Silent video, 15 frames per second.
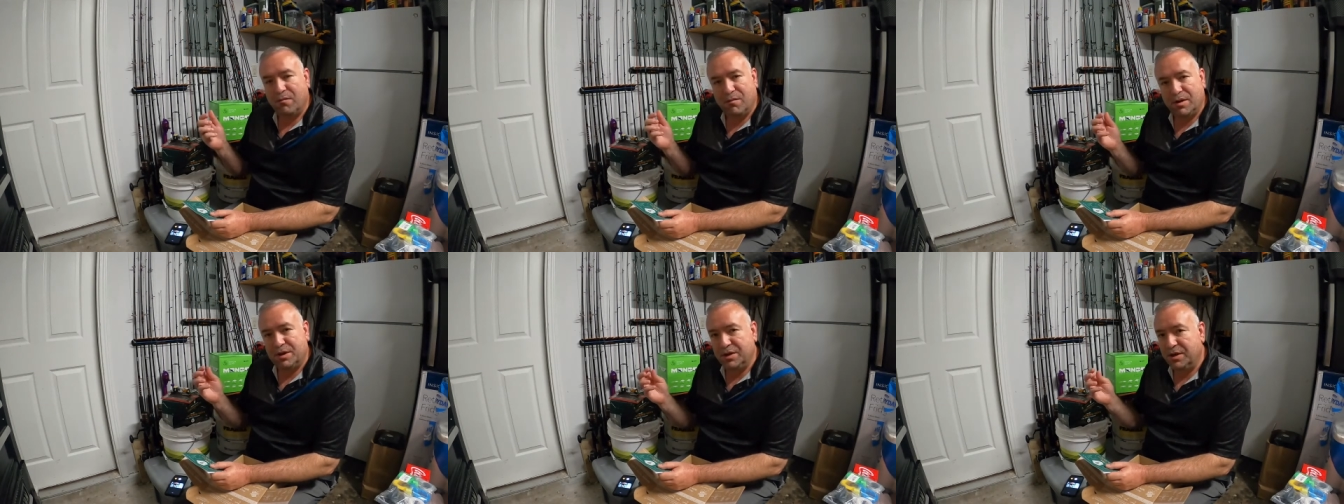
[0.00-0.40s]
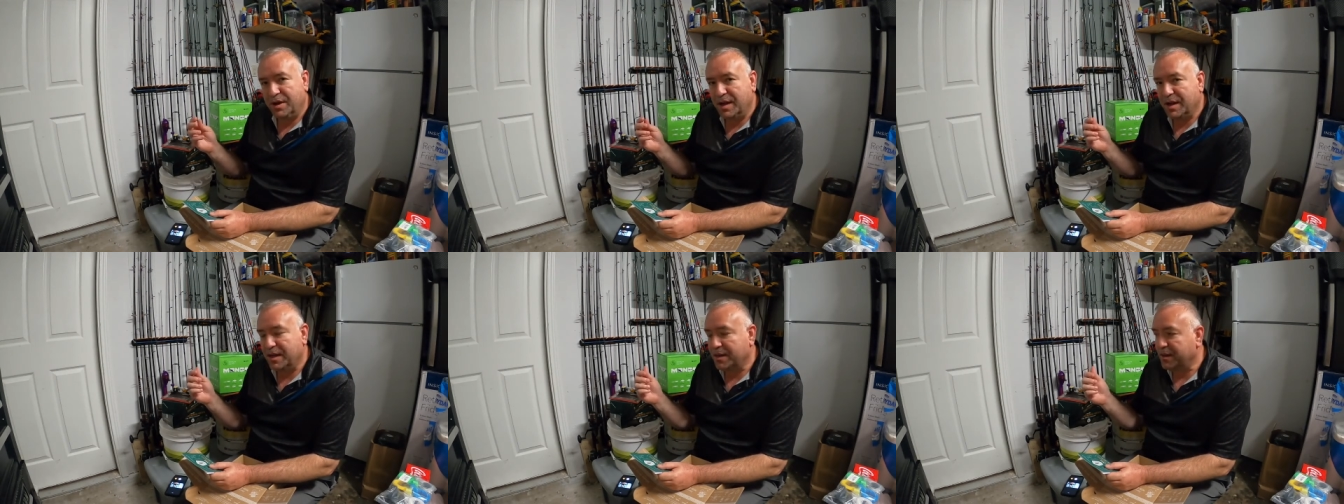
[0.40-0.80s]
Once you
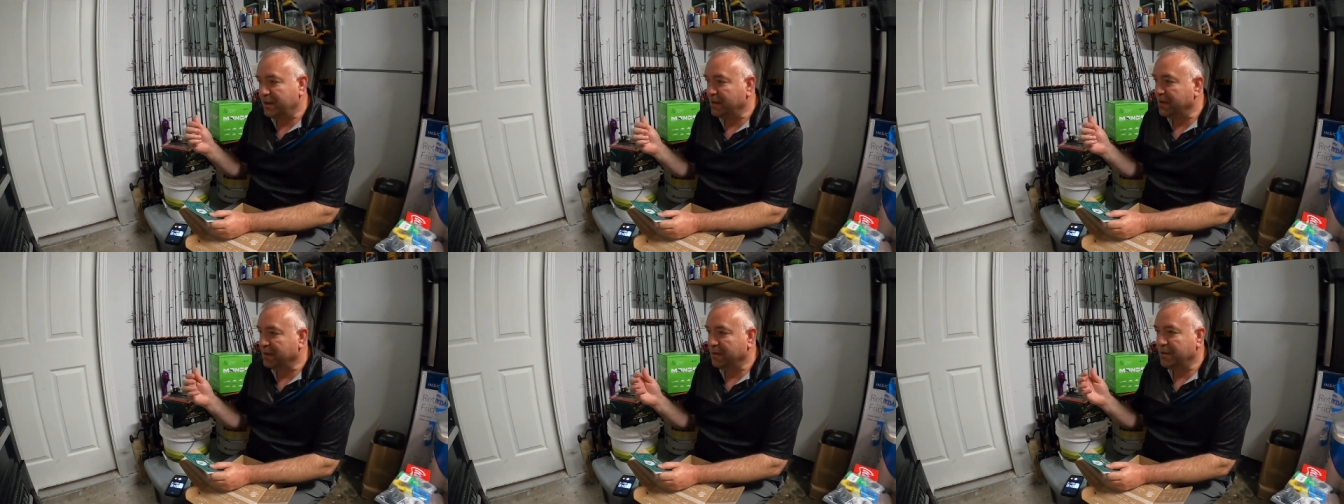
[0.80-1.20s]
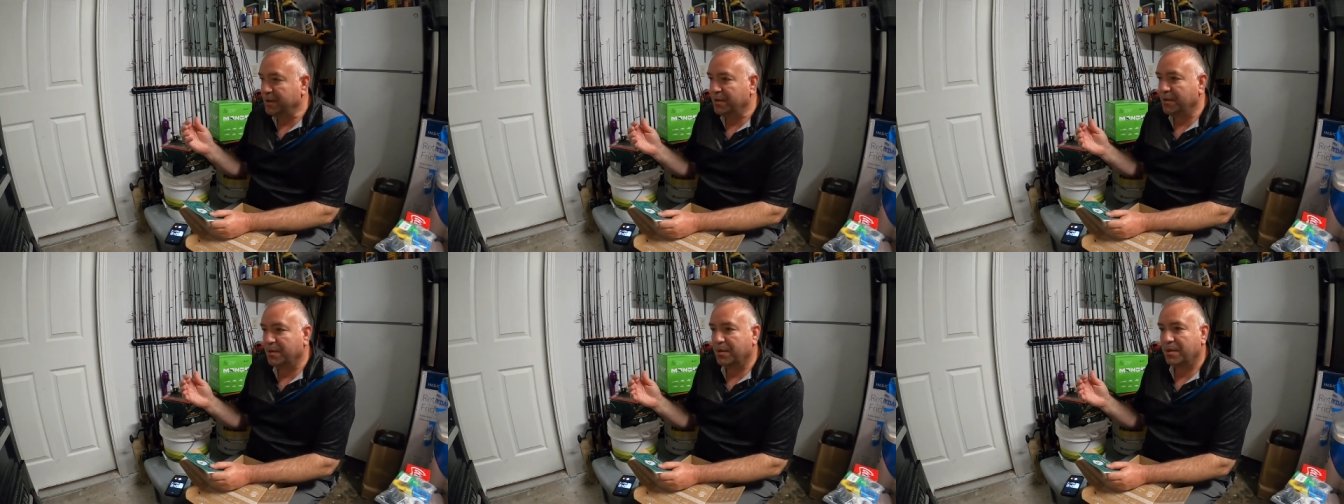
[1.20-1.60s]
get
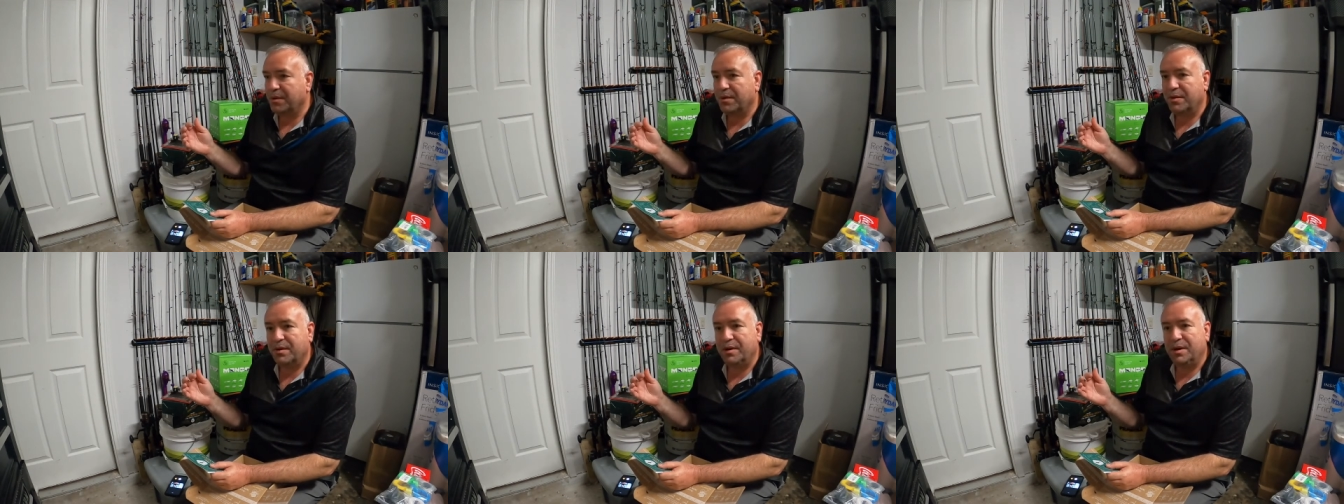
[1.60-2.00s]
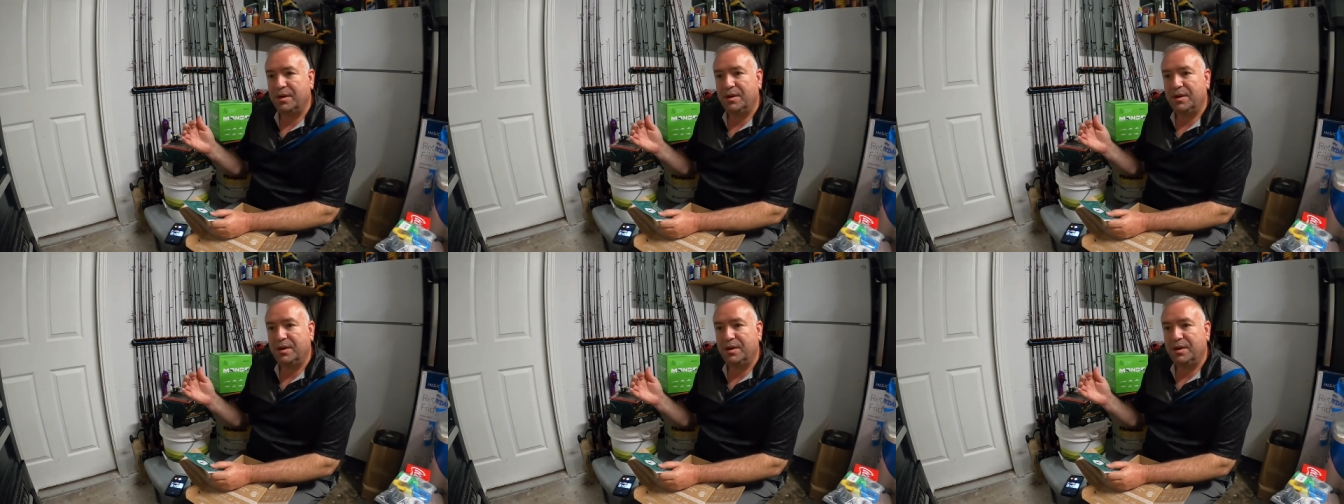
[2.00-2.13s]
your